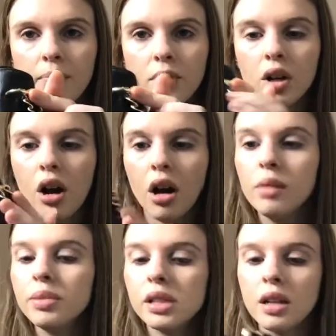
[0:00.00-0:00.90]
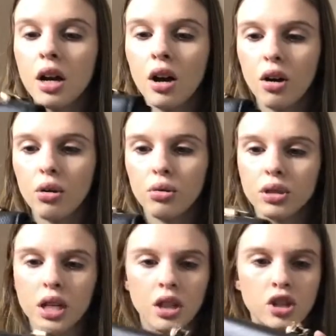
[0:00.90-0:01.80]
knobs
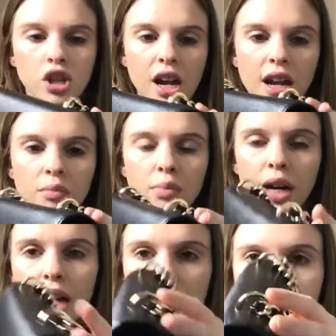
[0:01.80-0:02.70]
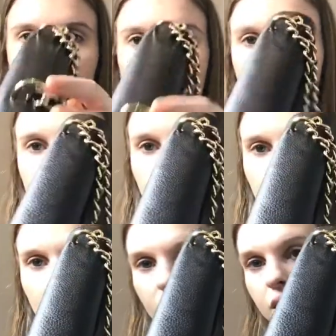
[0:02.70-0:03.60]
holding the chain, but again, you
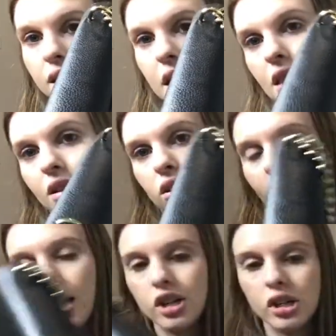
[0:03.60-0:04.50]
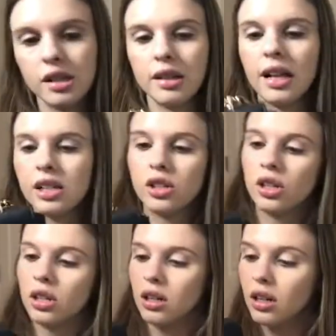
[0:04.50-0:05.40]
cannot see the scratches unless
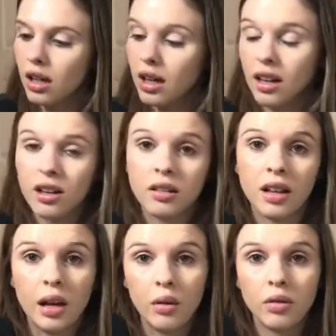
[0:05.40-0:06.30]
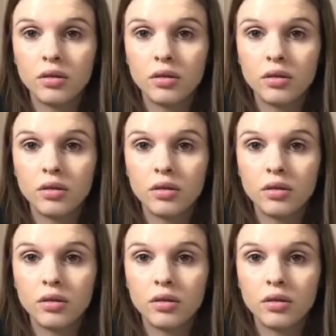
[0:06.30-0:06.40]
you're like